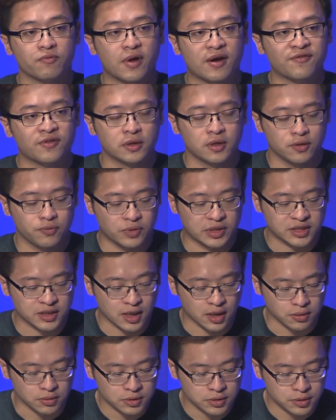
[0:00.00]
revenue
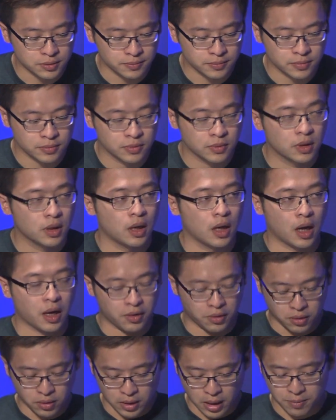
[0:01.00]
results.
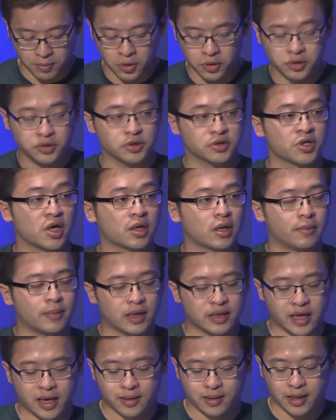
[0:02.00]
I'm going to talk
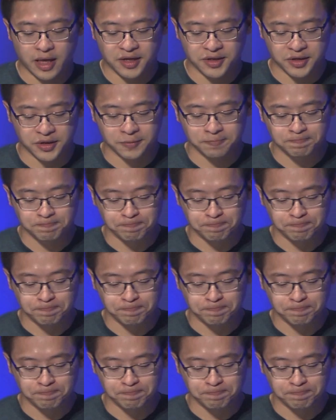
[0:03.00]
about that later.